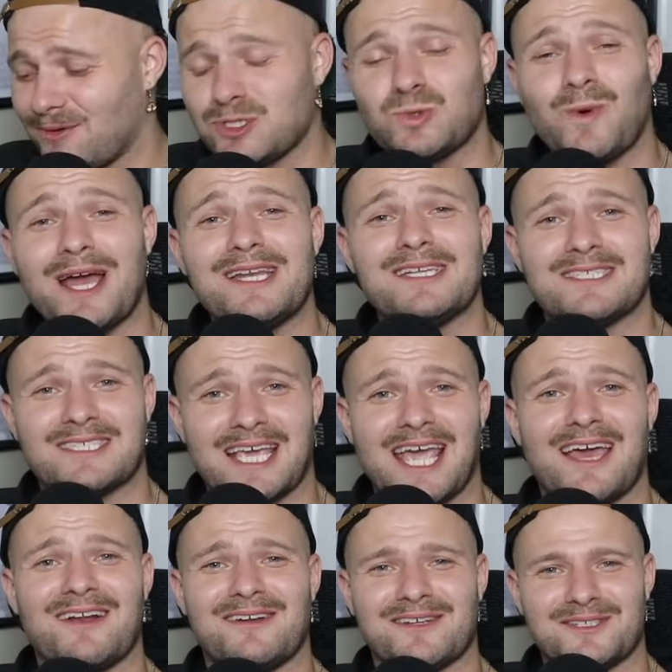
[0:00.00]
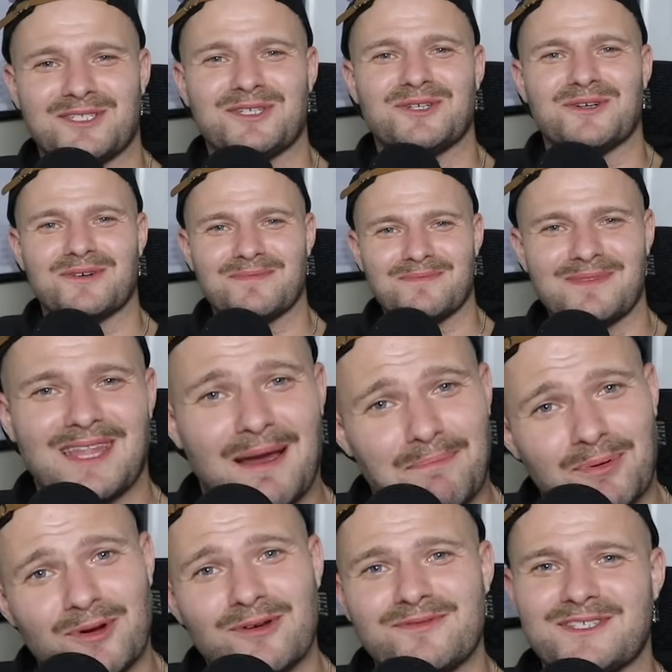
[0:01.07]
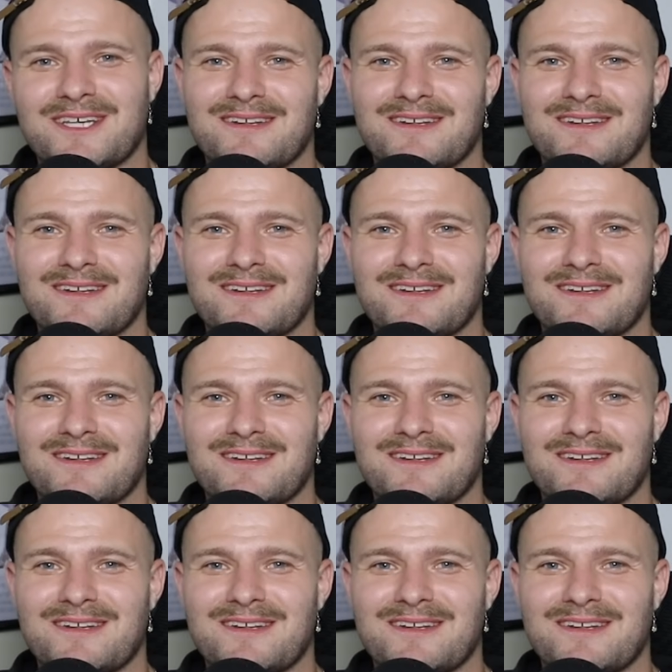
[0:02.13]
that was Wendy's Canada too. That proves